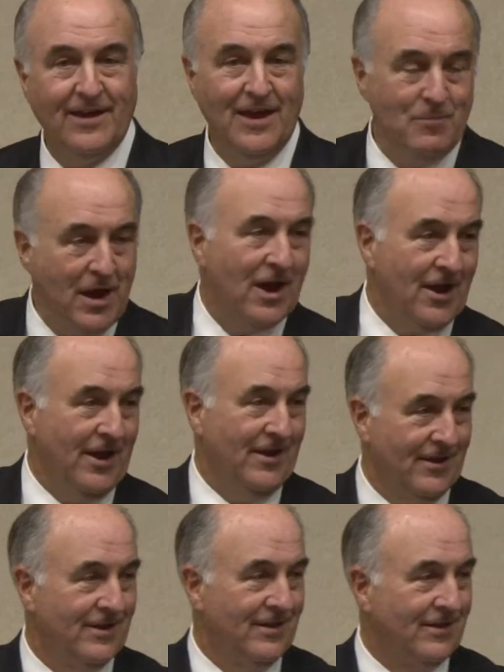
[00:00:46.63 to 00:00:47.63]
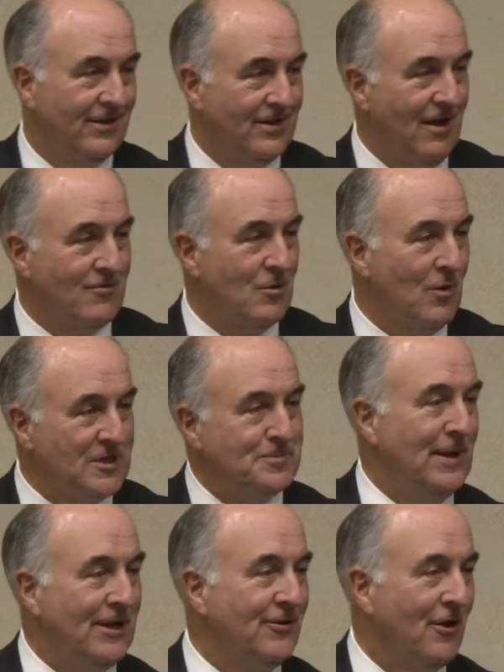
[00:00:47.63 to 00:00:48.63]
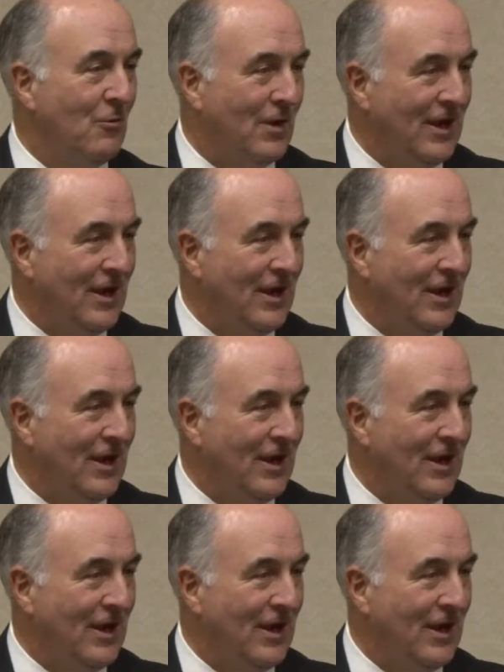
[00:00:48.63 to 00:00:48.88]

hey, Mary, the governor wants me to do it.